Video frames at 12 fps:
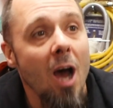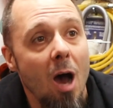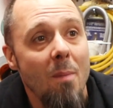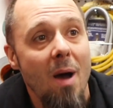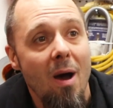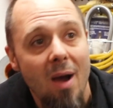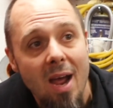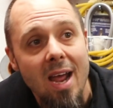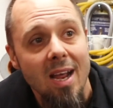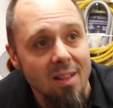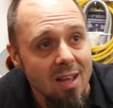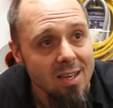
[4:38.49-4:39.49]
about,
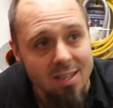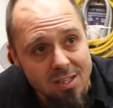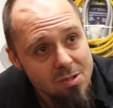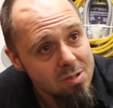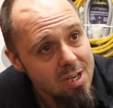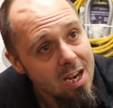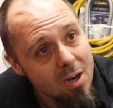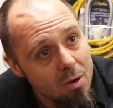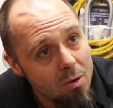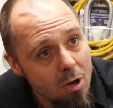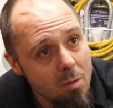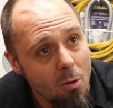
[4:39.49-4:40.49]
hey, like, this was handled
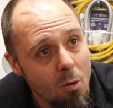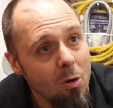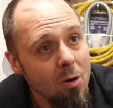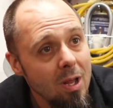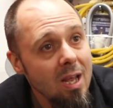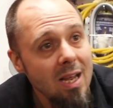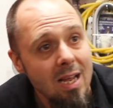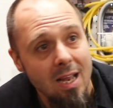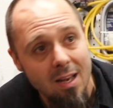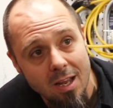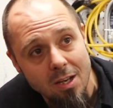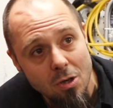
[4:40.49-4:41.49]
really poorly,
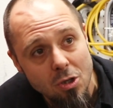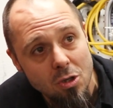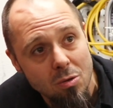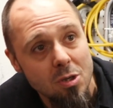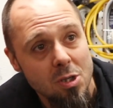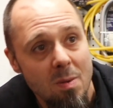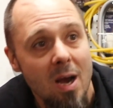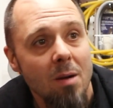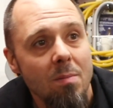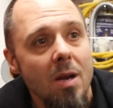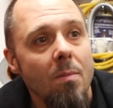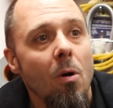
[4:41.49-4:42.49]
and like, you should
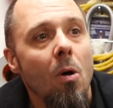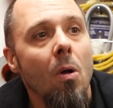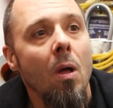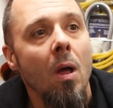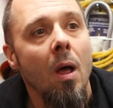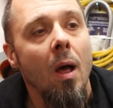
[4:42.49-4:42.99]
respect people.